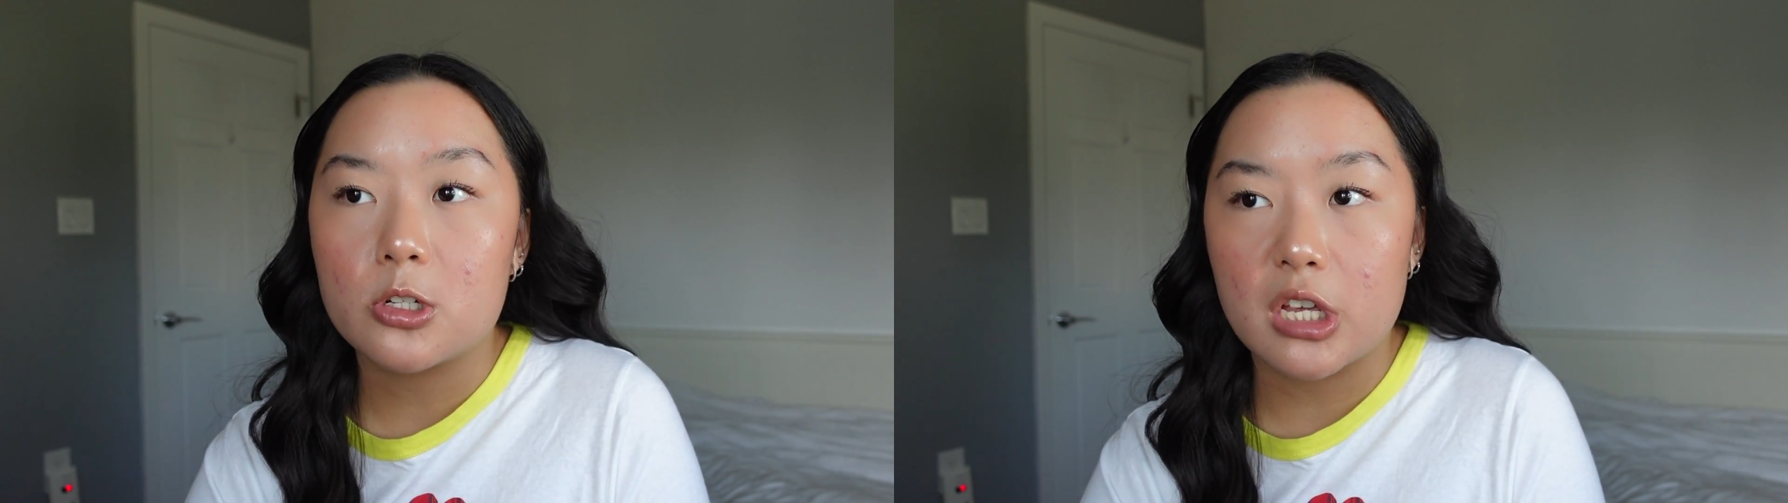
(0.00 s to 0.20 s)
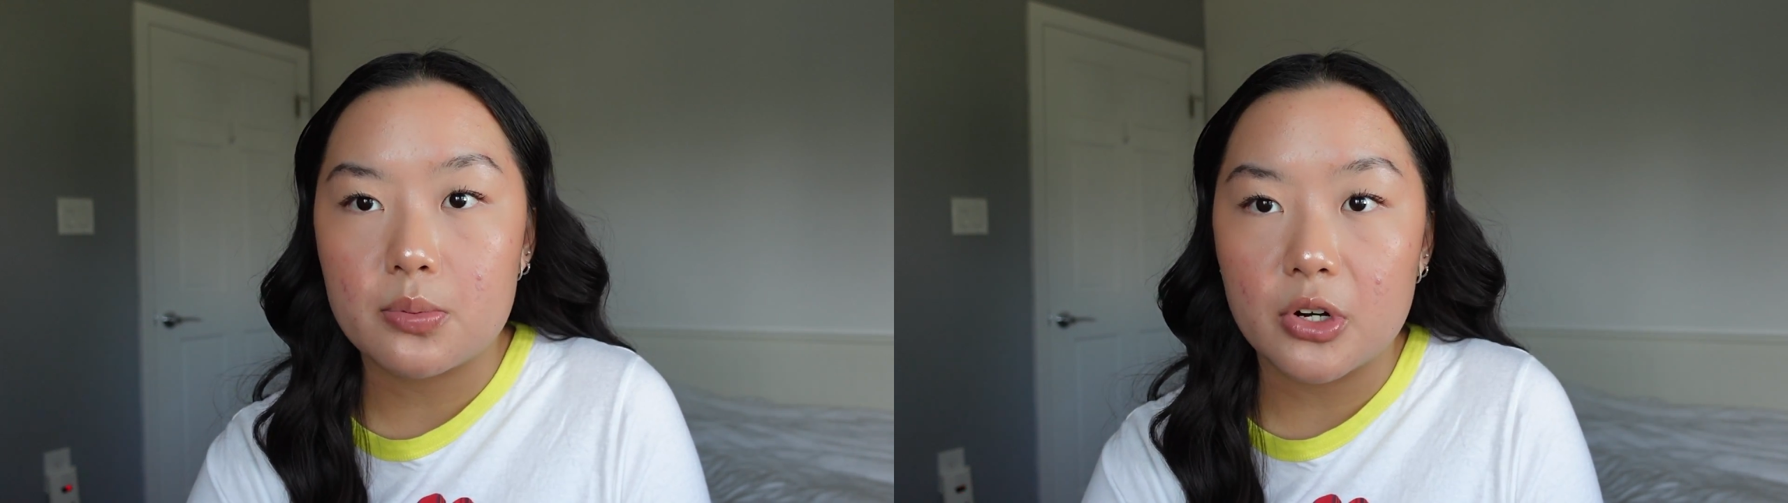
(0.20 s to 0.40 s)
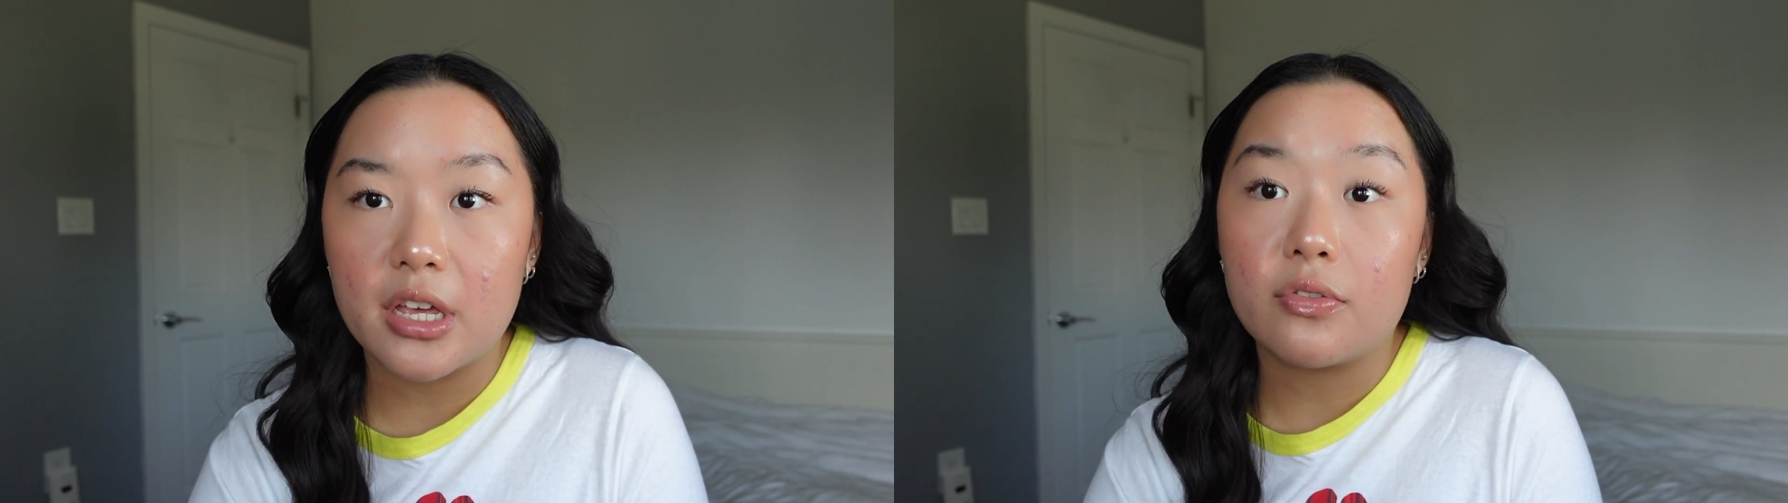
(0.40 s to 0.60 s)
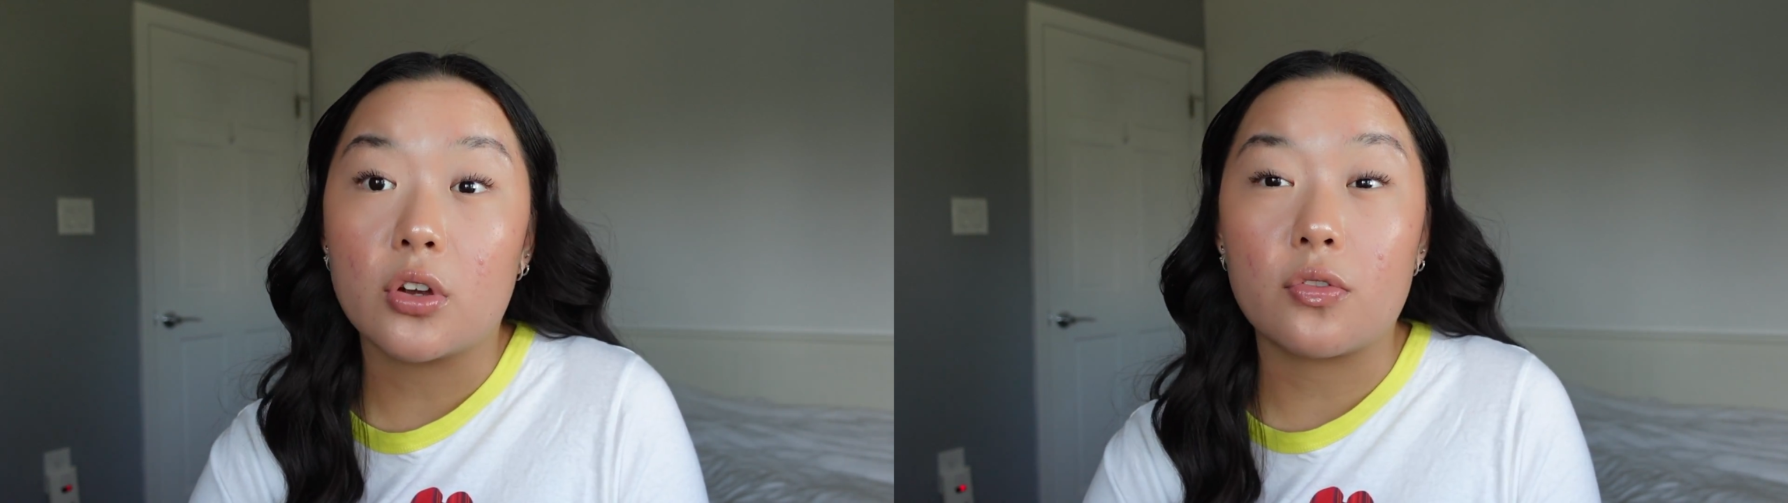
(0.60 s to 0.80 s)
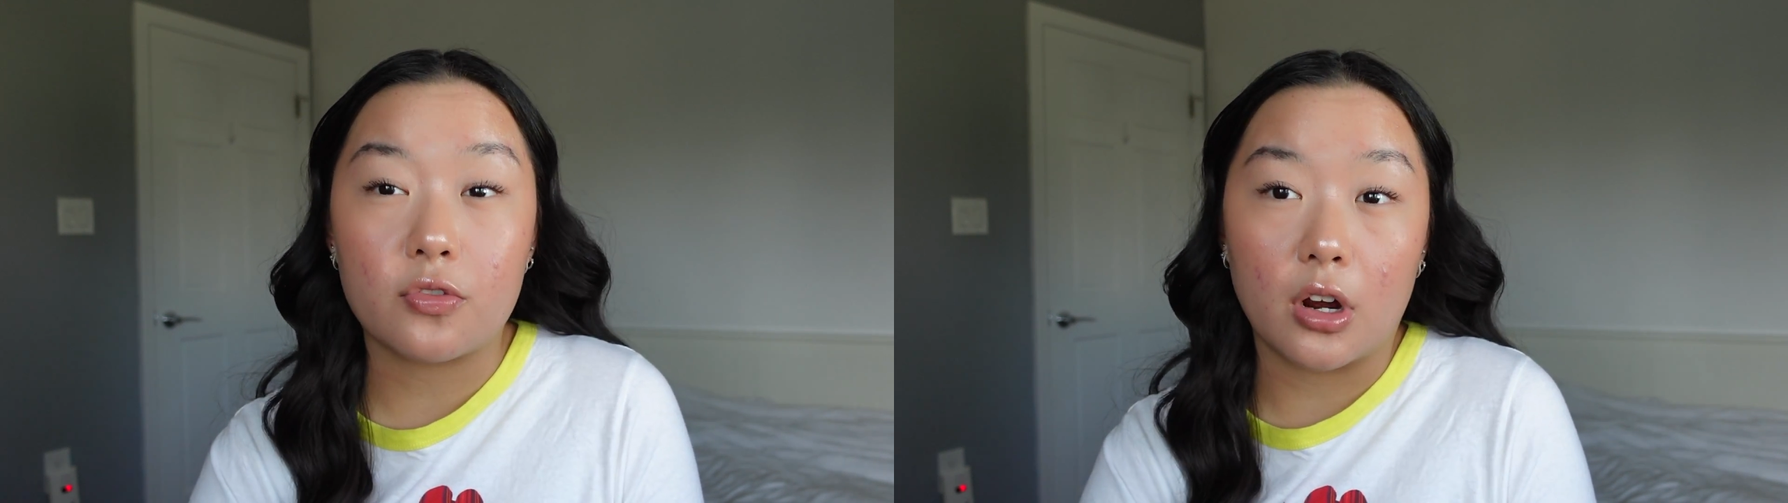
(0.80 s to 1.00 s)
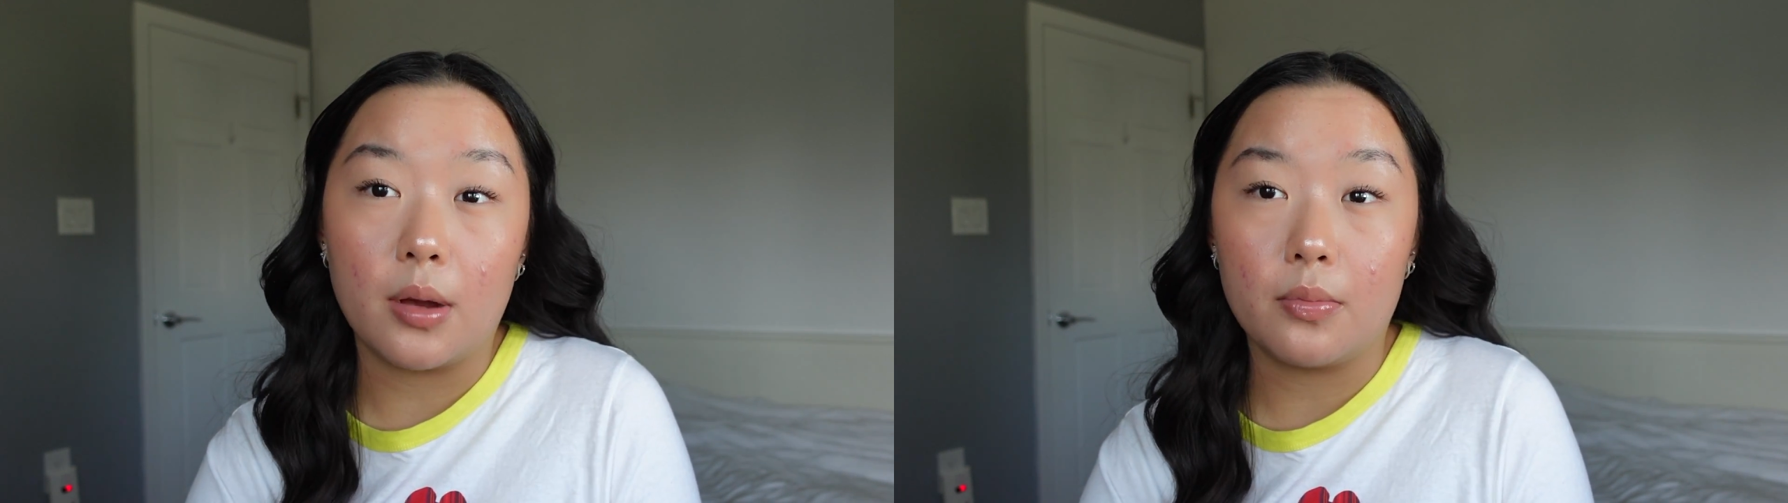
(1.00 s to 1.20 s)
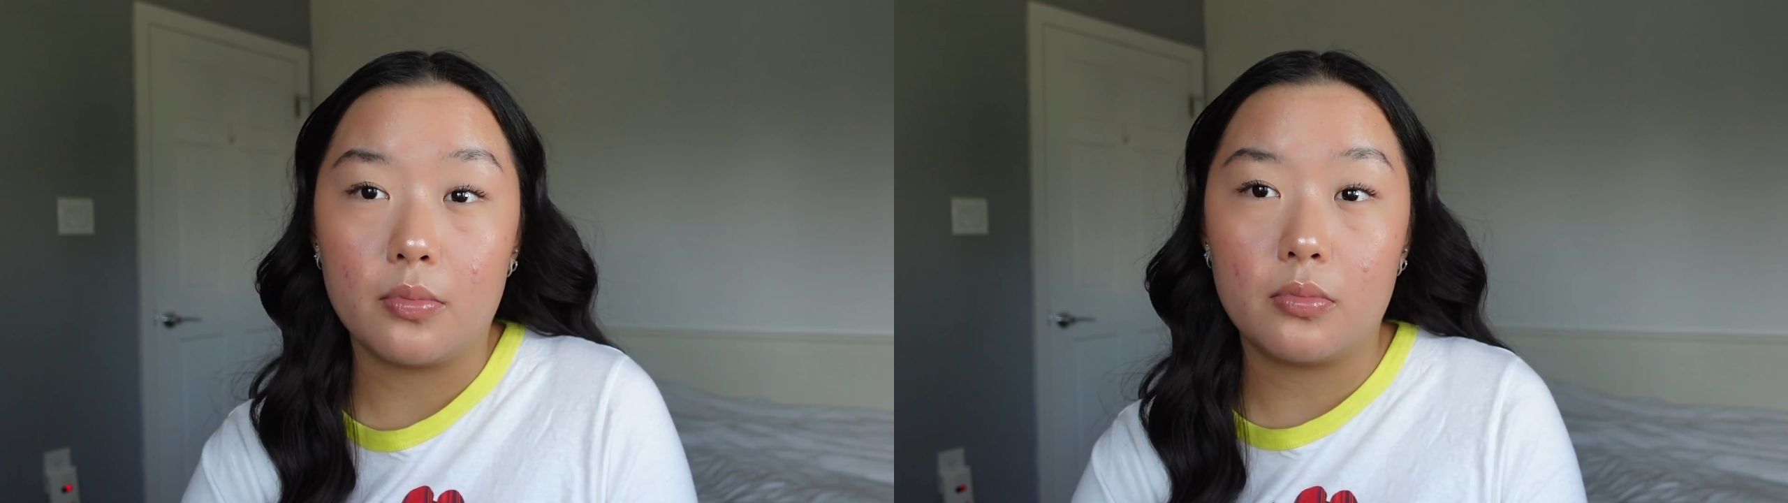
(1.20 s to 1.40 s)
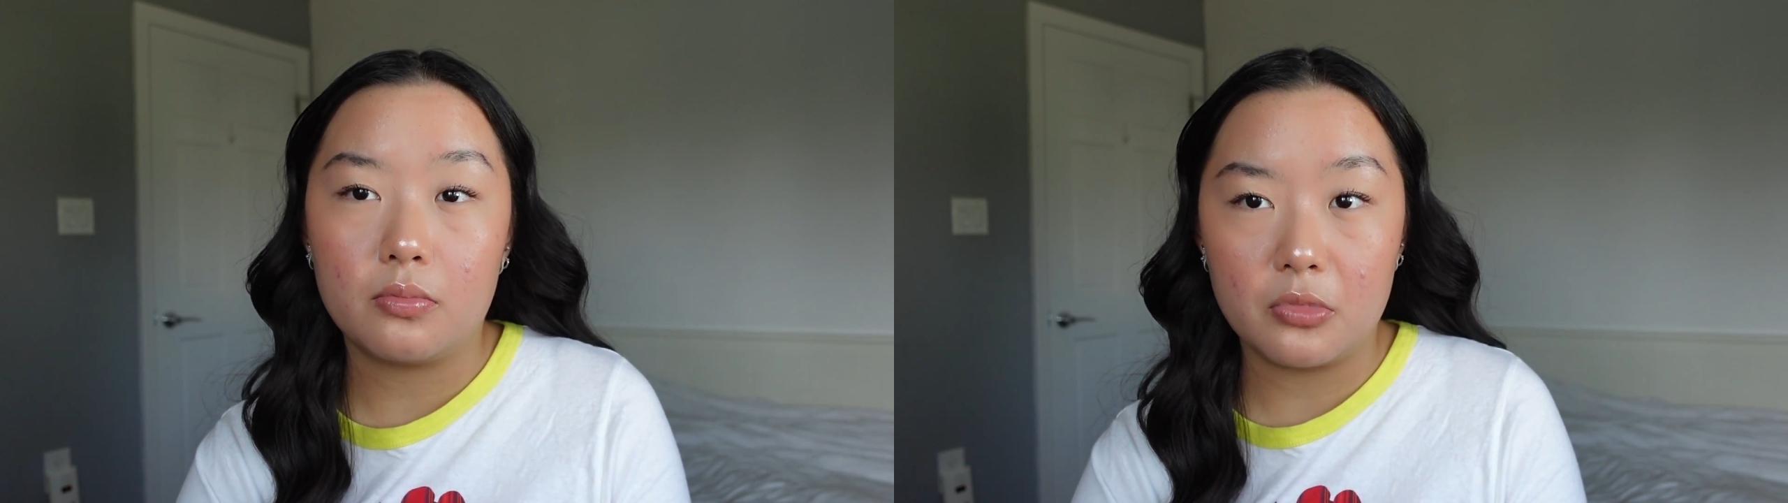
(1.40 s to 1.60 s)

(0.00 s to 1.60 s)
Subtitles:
transport if you're from,